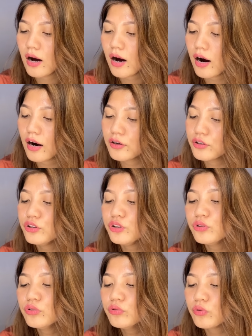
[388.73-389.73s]
Are
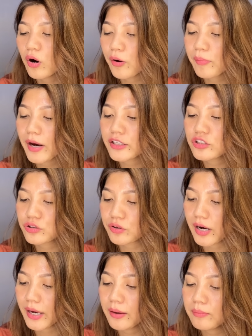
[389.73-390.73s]
you wrong my
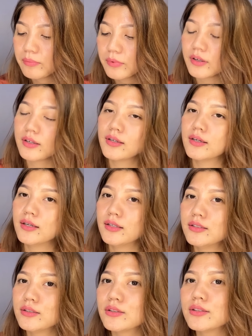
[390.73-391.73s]
tribe?
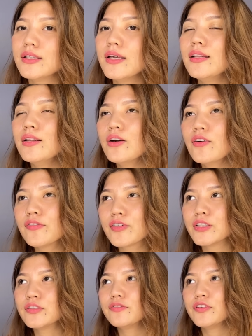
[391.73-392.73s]
So see, a lot of
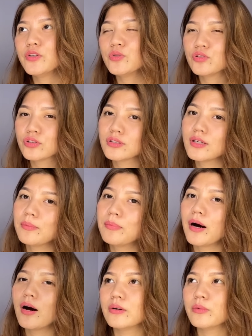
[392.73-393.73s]
confusion
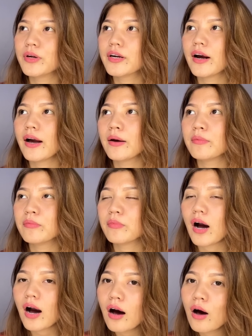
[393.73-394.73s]
about whether I'm
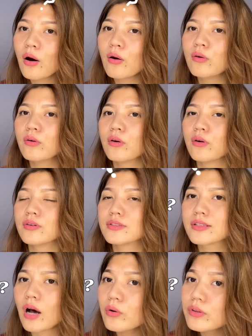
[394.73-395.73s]
Ao or
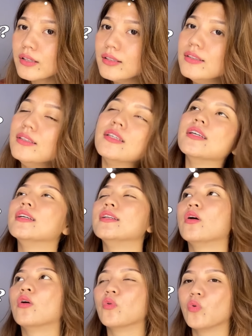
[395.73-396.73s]
South Indian
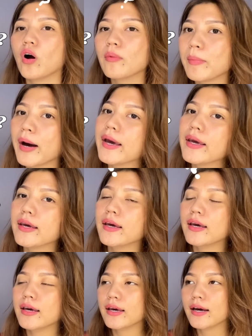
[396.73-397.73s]
or wrong my.
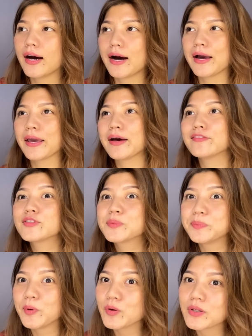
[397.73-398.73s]
I have
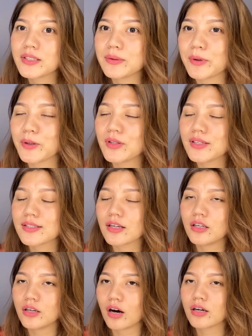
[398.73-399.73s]
spoken about this a
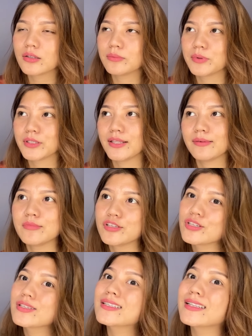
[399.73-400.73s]
lot, but let me
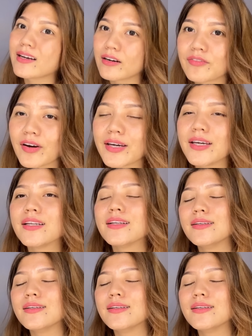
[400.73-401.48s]
just clarify it